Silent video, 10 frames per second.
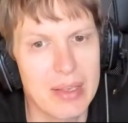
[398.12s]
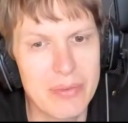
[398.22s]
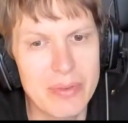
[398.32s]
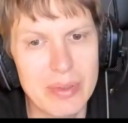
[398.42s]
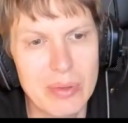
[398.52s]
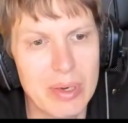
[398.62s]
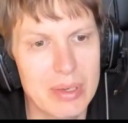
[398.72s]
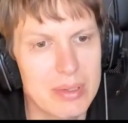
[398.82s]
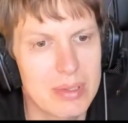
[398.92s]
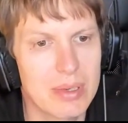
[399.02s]
if you look
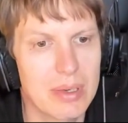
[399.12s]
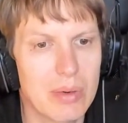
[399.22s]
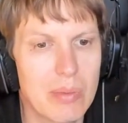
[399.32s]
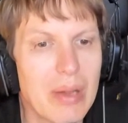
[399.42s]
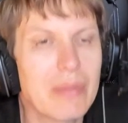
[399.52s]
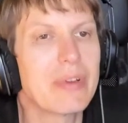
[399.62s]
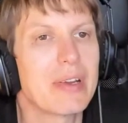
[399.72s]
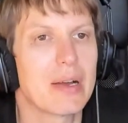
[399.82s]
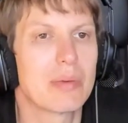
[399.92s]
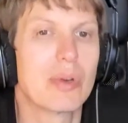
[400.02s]
at uh, one
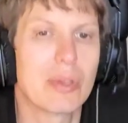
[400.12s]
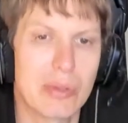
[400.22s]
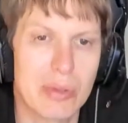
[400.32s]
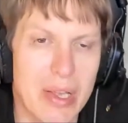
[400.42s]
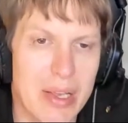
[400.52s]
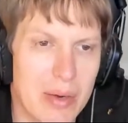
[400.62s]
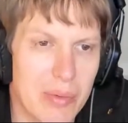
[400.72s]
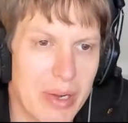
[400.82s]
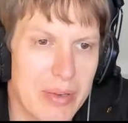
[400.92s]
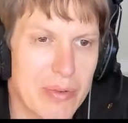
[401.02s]
thing I want you to take
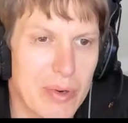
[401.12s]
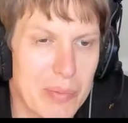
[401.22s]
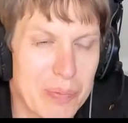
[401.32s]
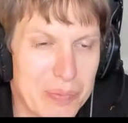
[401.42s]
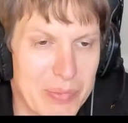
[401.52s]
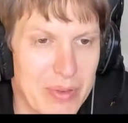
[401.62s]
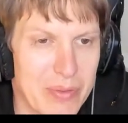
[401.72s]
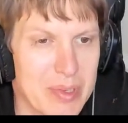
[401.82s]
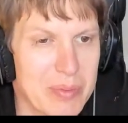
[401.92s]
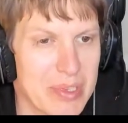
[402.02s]
away from mm,
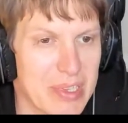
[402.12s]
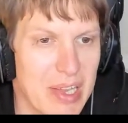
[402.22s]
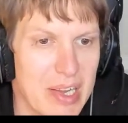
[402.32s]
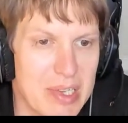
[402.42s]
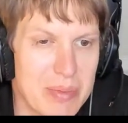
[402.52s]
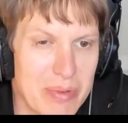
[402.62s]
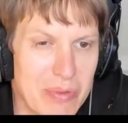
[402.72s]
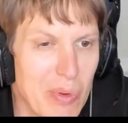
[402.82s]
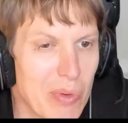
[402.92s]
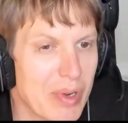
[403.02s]
this presentation
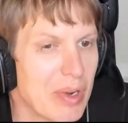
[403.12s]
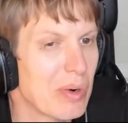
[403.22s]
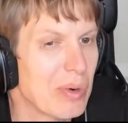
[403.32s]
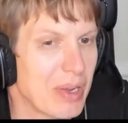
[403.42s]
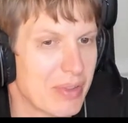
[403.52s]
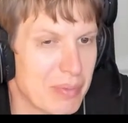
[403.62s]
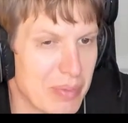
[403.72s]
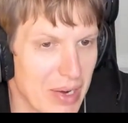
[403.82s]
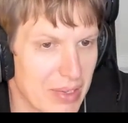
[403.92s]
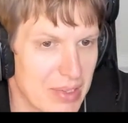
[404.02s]
before we go at the
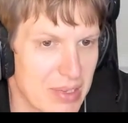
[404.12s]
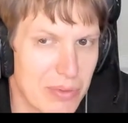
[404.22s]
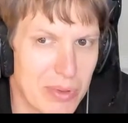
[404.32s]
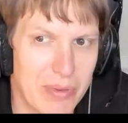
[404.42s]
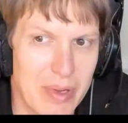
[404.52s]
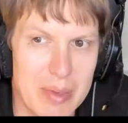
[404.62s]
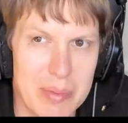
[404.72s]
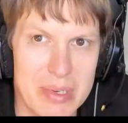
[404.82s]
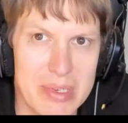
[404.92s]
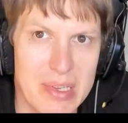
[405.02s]
practices for
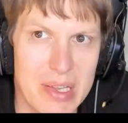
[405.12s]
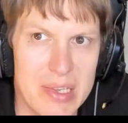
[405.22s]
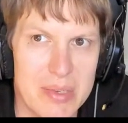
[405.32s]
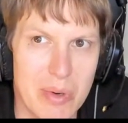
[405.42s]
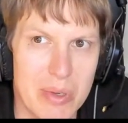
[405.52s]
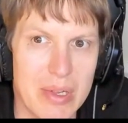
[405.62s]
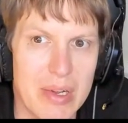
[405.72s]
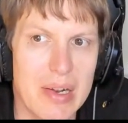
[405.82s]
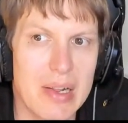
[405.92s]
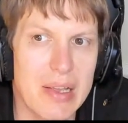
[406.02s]
developers is what
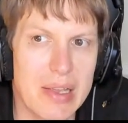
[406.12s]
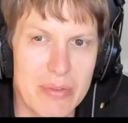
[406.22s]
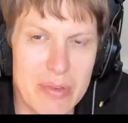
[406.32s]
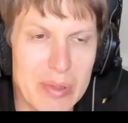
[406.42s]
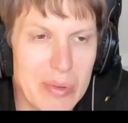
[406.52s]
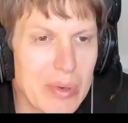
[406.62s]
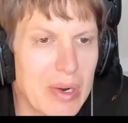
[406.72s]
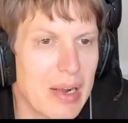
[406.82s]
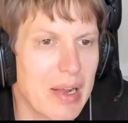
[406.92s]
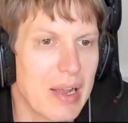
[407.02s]
if you
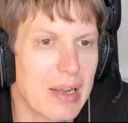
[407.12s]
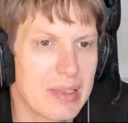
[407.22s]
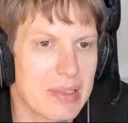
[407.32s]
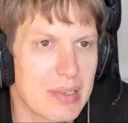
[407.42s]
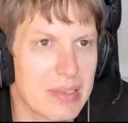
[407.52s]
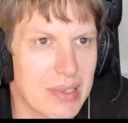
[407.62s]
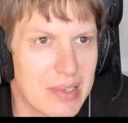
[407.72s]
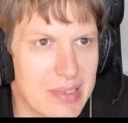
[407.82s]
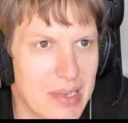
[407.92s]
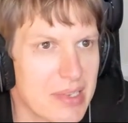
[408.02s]
look uh, at
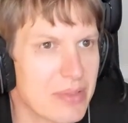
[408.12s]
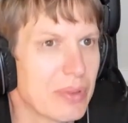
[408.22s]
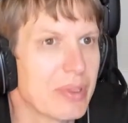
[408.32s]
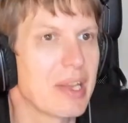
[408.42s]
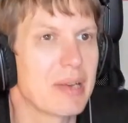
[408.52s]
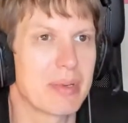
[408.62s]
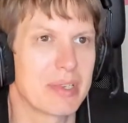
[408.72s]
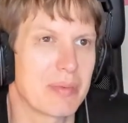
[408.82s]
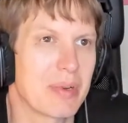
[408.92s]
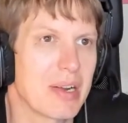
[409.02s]
successful
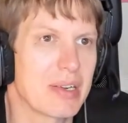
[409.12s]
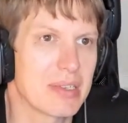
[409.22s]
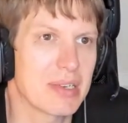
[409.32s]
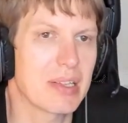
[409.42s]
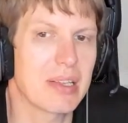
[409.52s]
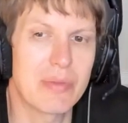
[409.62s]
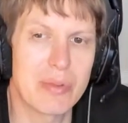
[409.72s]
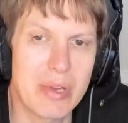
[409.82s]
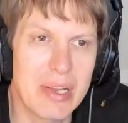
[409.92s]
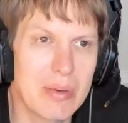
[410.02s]
database operations, right?
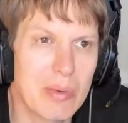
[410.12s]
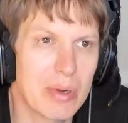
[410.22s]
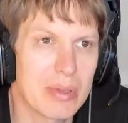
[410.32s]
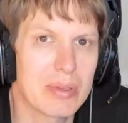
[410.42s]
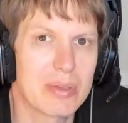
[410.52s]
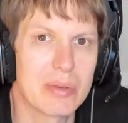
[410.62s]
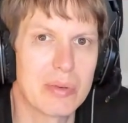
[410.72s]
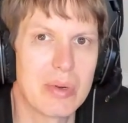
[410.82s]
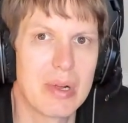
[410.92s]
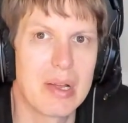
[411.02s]
If you really want
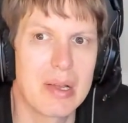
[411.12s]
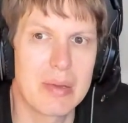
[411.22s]
to